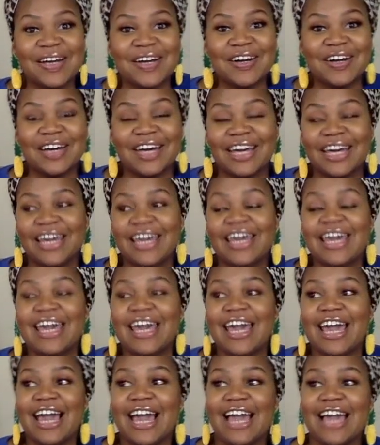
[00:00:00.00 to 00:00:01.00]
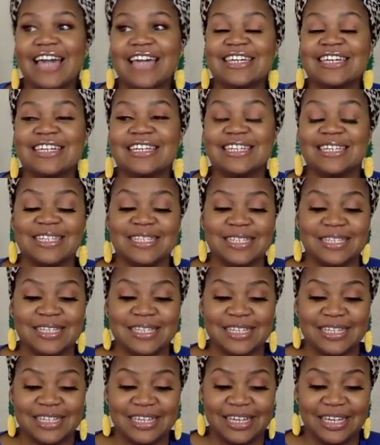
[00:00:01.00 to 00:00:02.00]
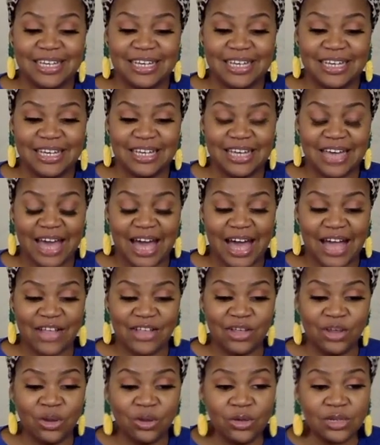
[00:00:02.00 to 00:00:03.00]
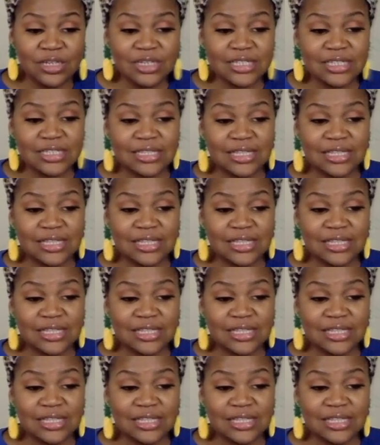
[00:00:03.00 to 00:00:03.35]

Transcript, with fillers: Okay. And I noticed